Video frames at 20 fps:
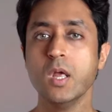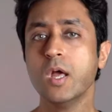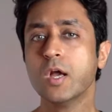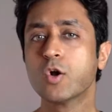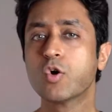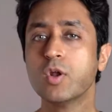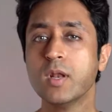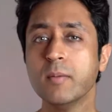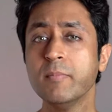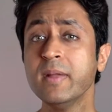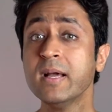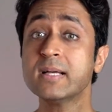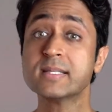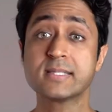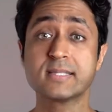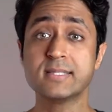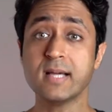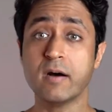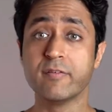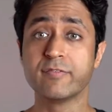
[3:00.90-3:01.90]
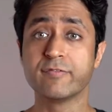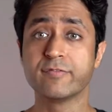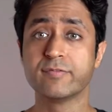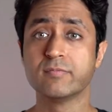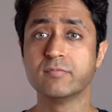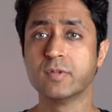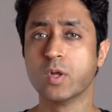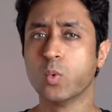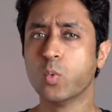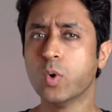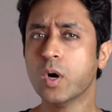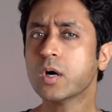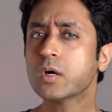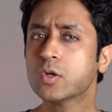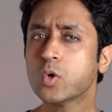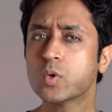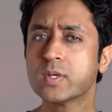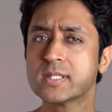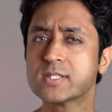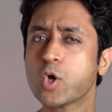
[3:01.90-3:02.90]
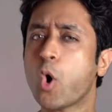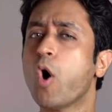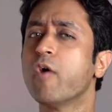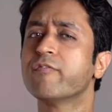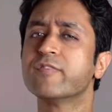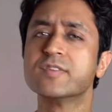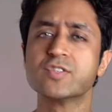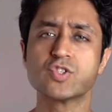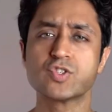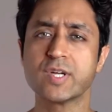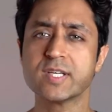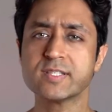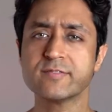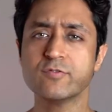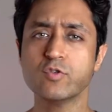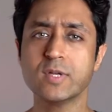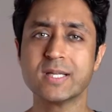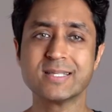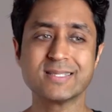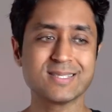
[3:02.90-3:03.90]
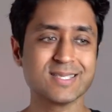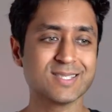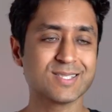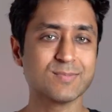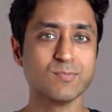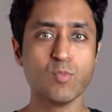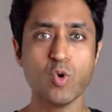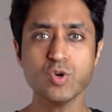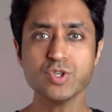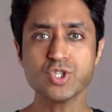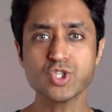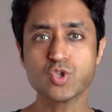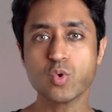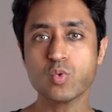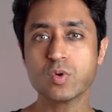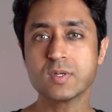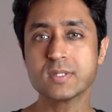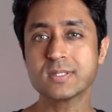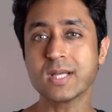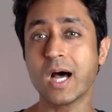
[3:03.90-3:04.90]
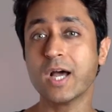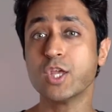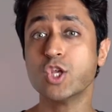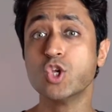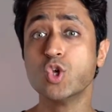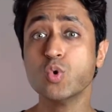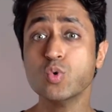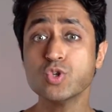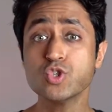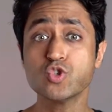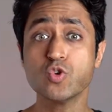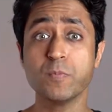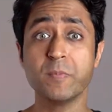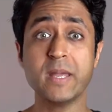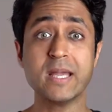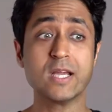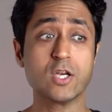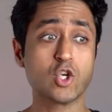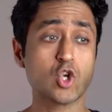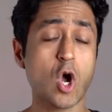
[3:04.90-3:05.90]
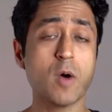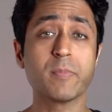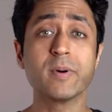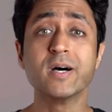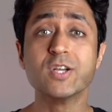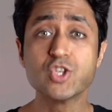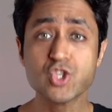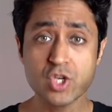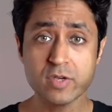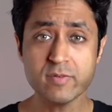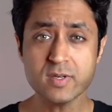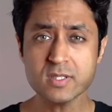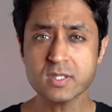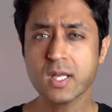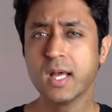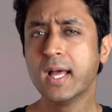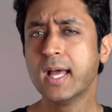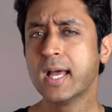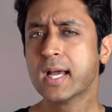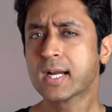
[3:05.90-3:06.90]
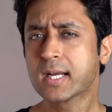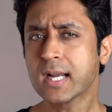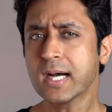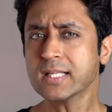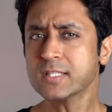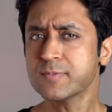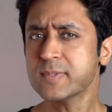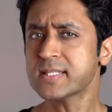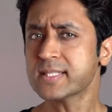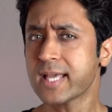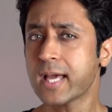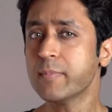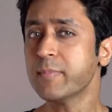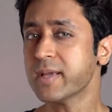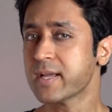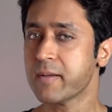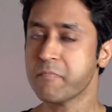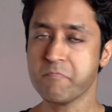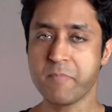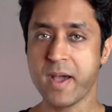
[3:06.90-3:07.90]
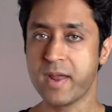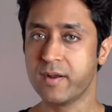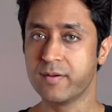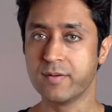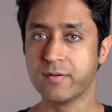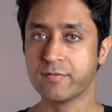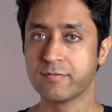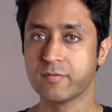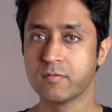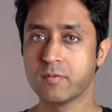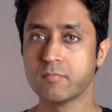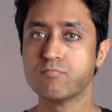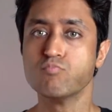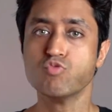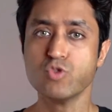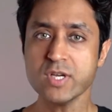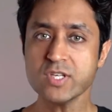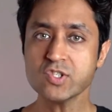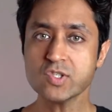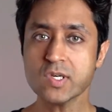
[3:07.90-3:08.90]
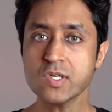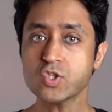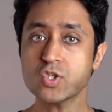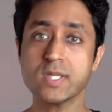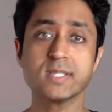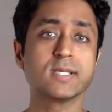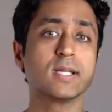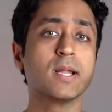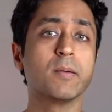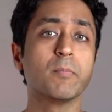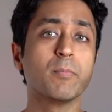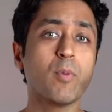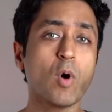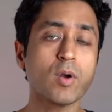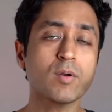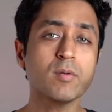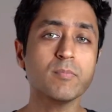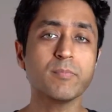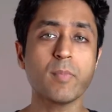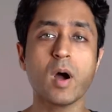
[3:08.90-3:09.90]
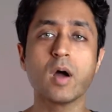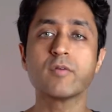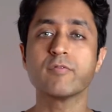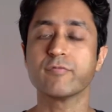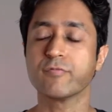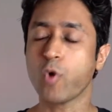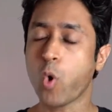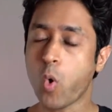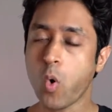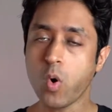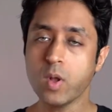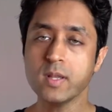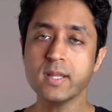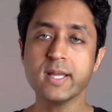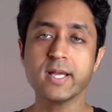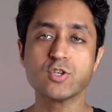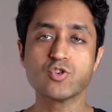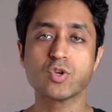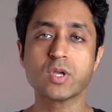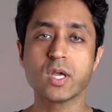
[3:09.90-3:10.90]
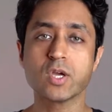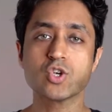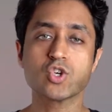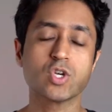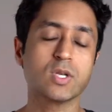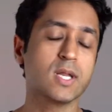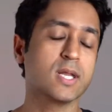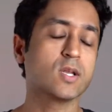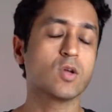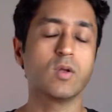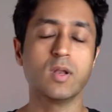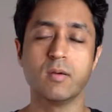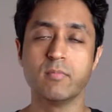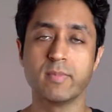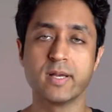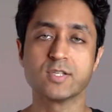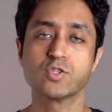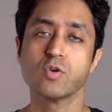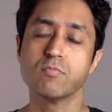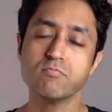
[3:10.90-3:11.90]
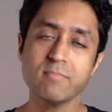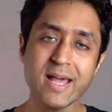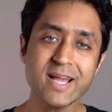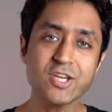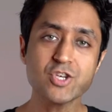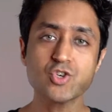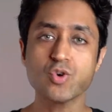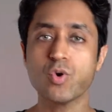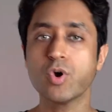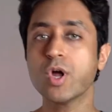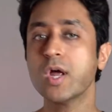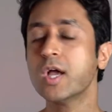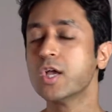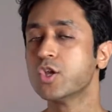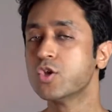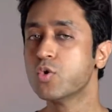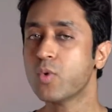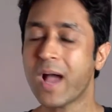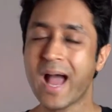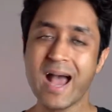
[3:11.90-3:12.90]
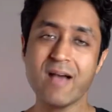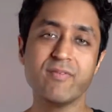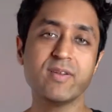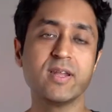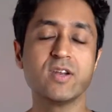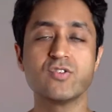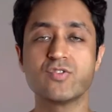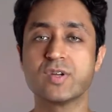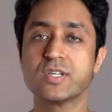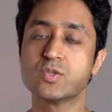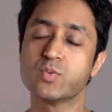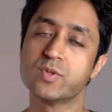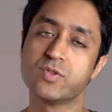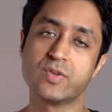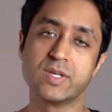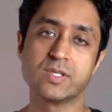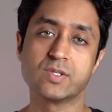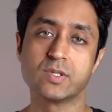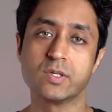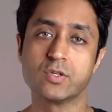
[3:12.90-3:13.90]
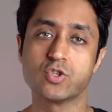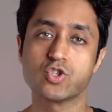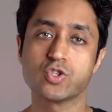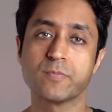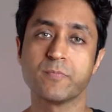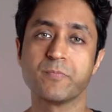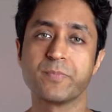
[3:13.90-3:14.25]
Columbia is tough. The workload is often stressful, and since most students are used to being top achievers, classmates can be competitive. Research is an important part of all the education in Columbia, so make sure you have an interest with research.